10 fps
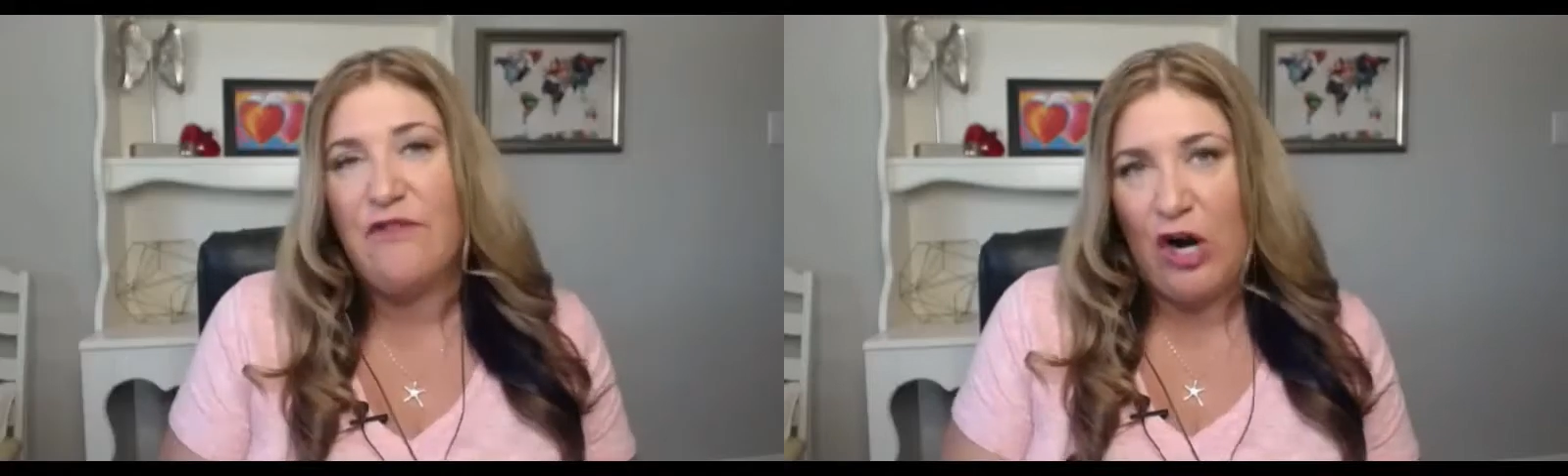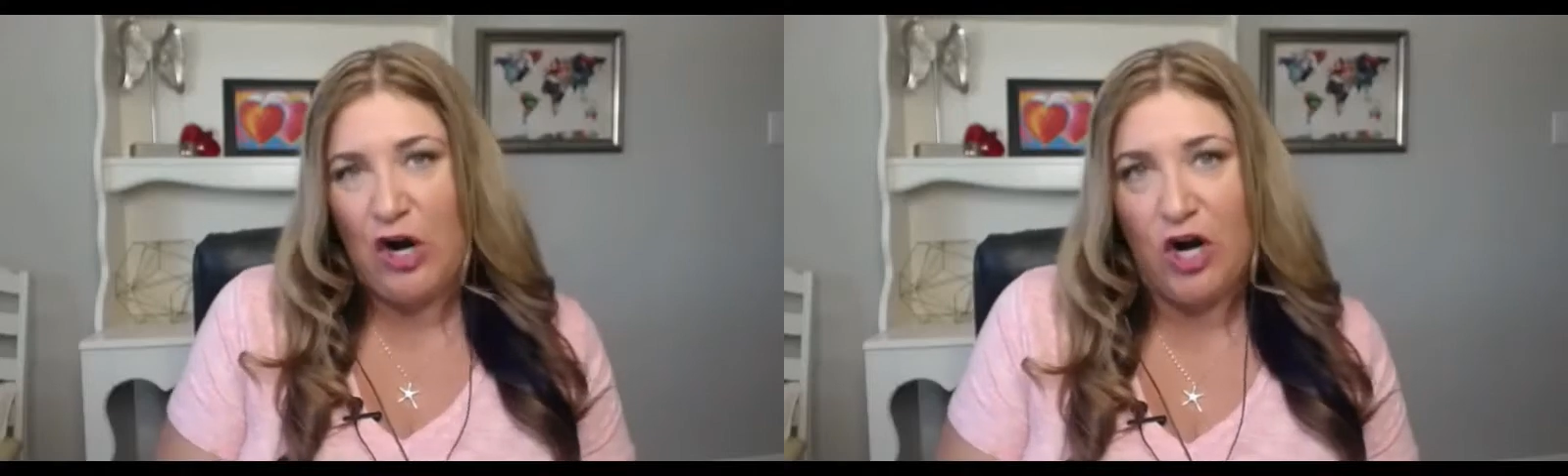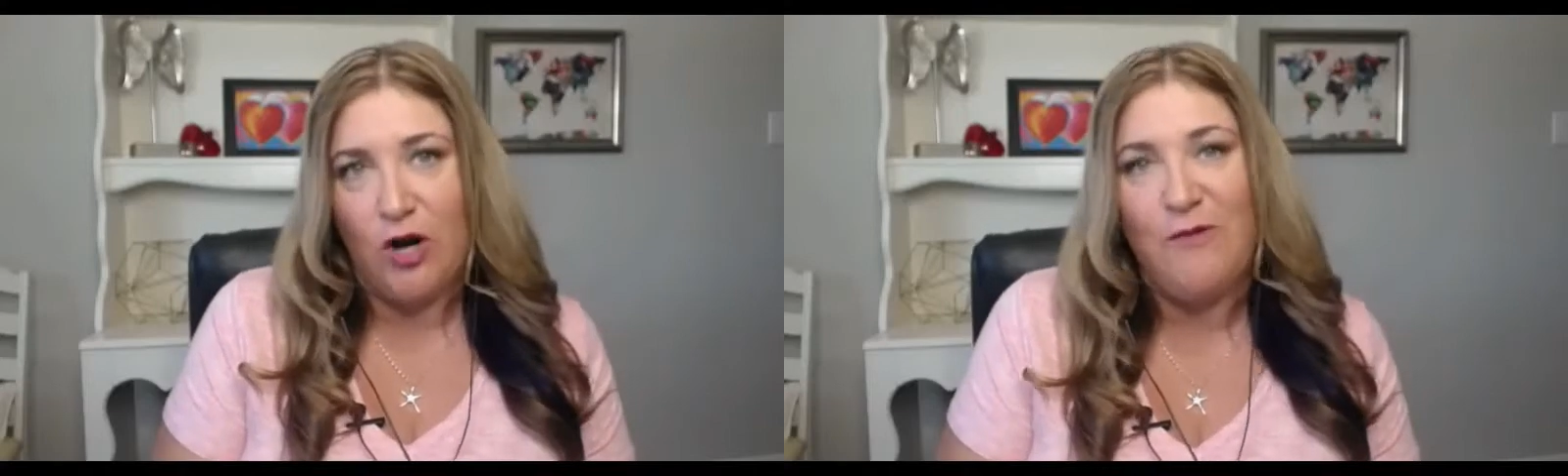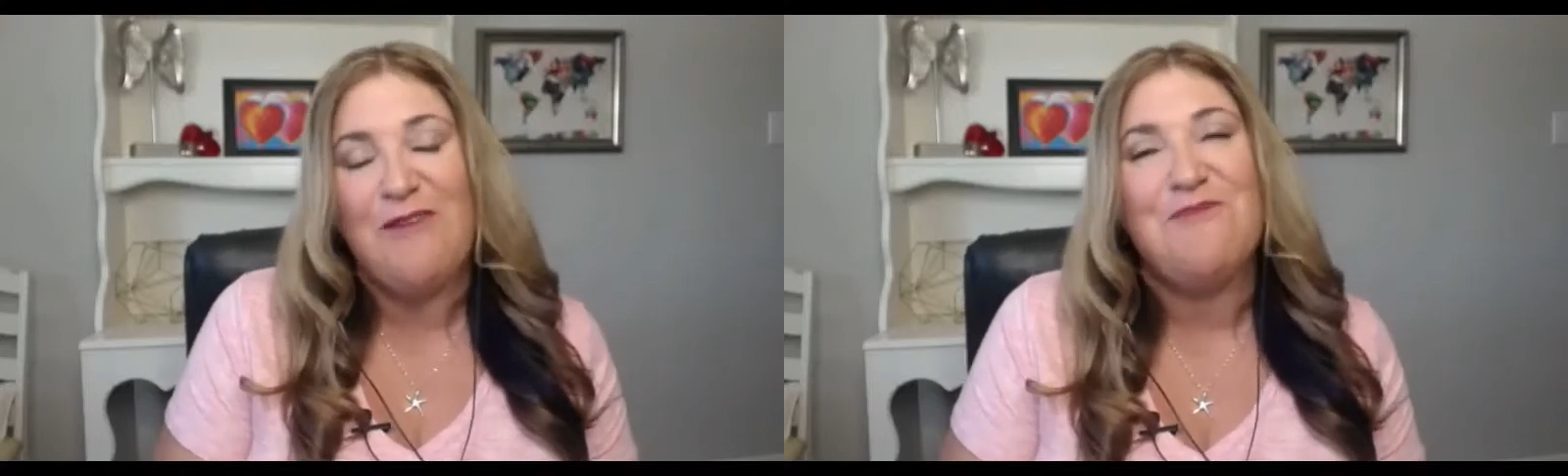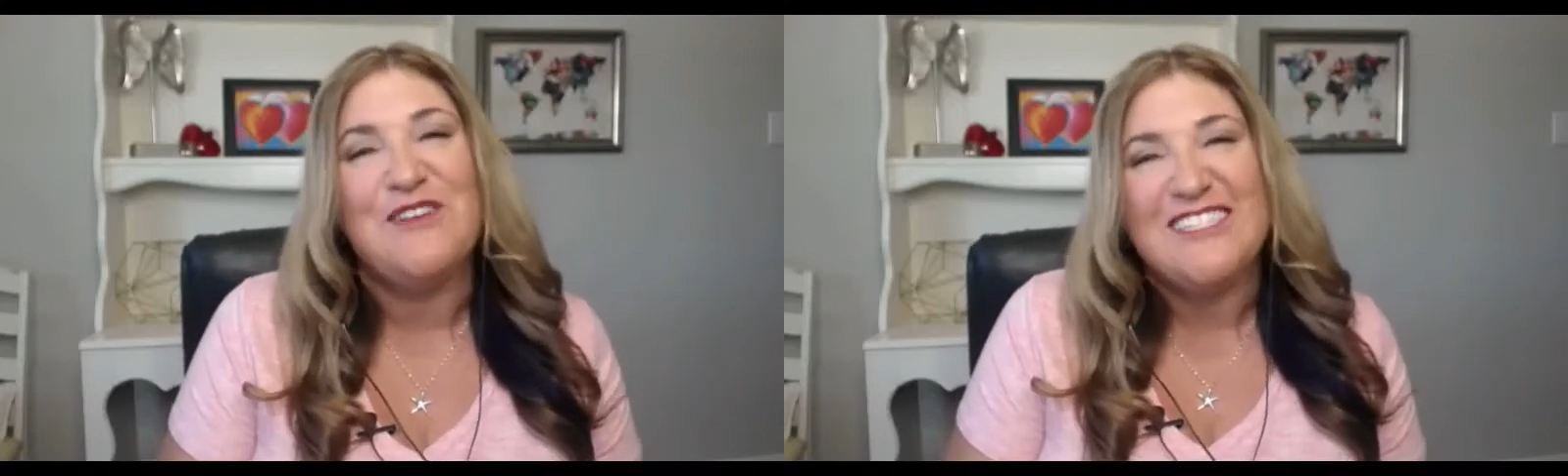heard
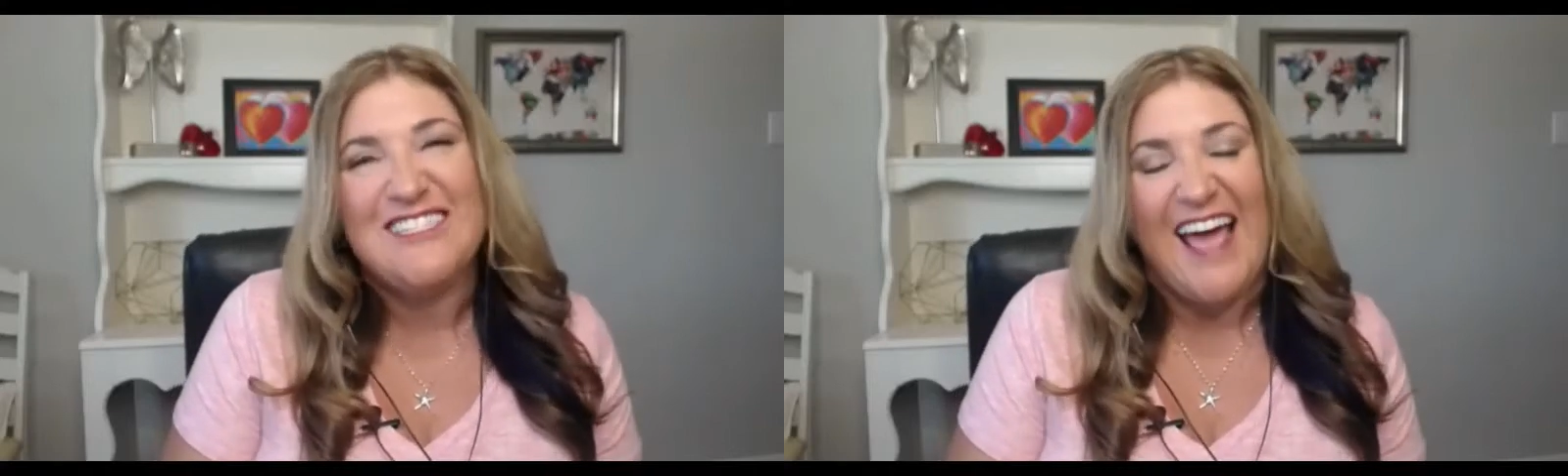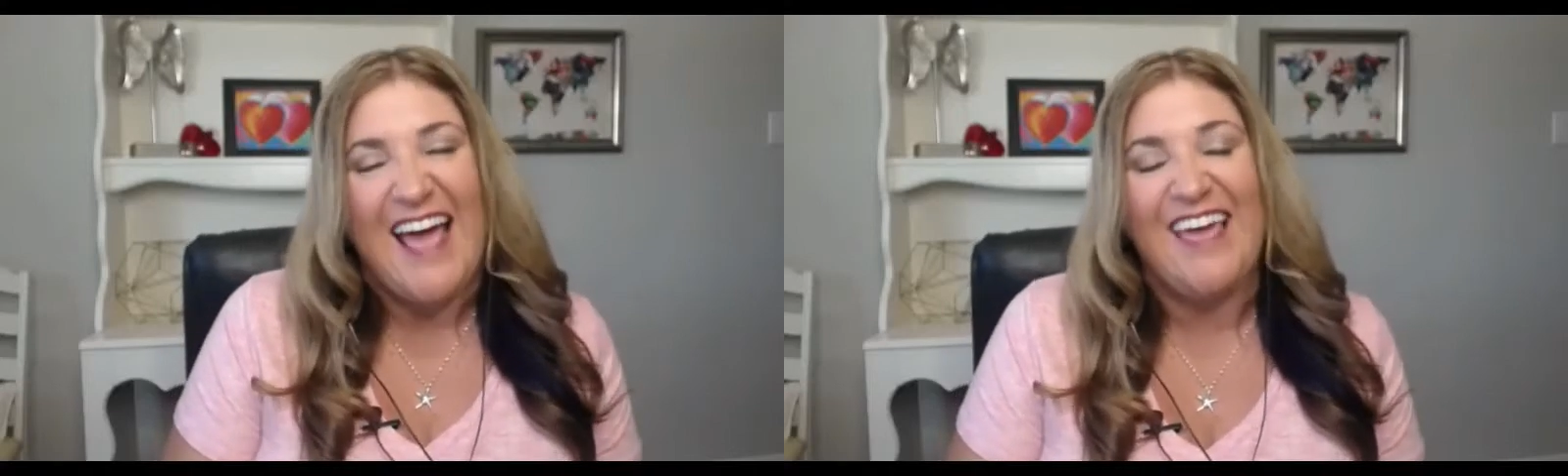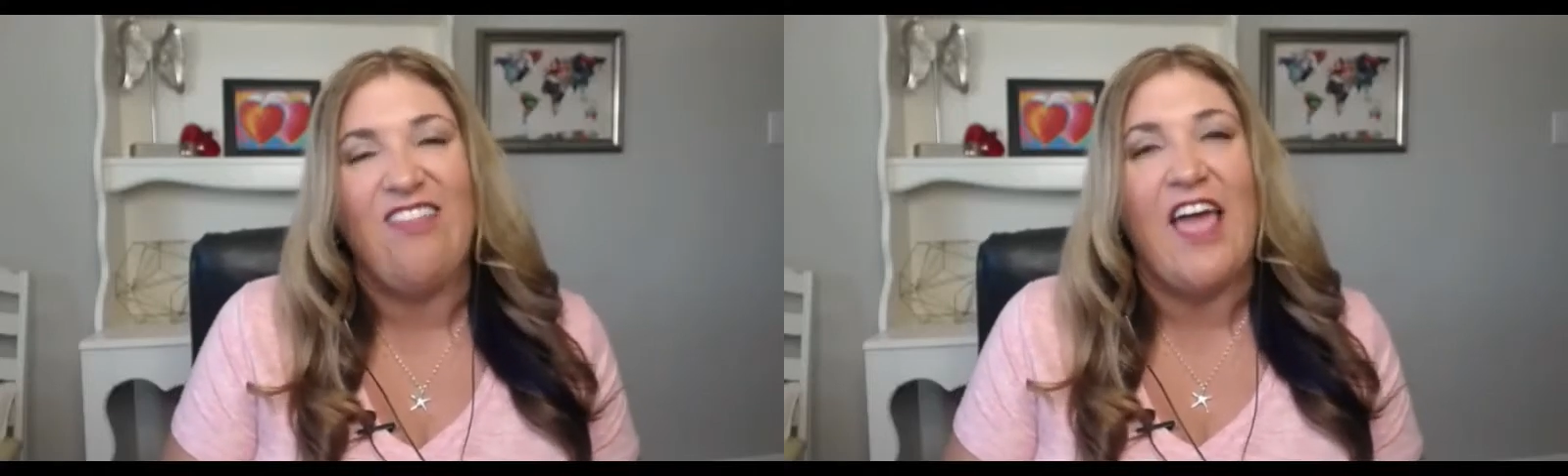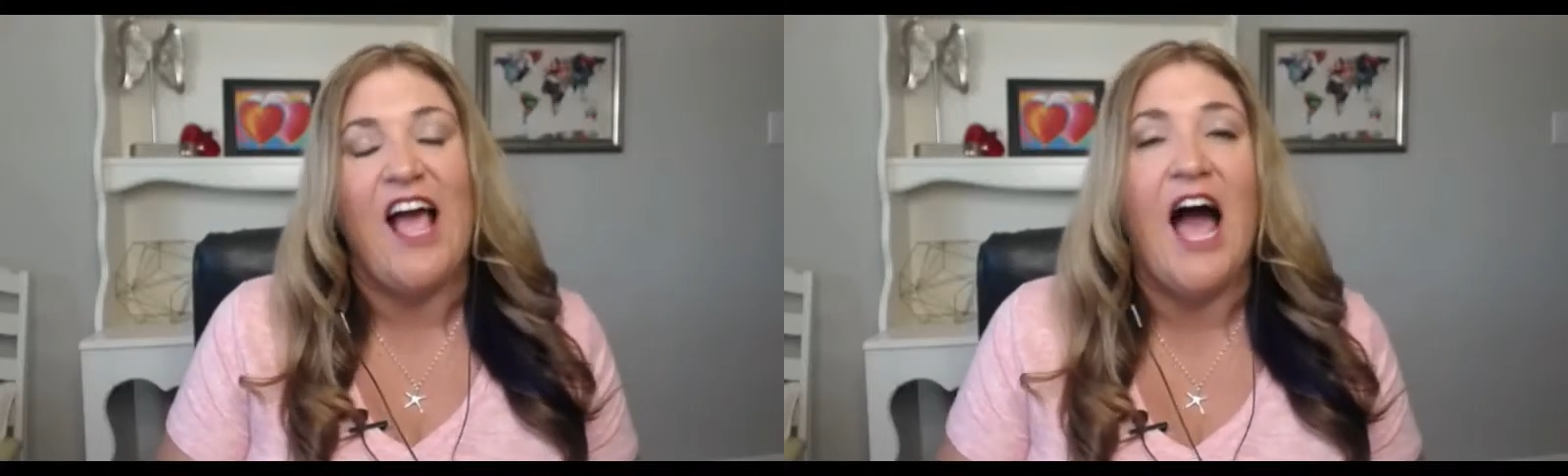people say, like,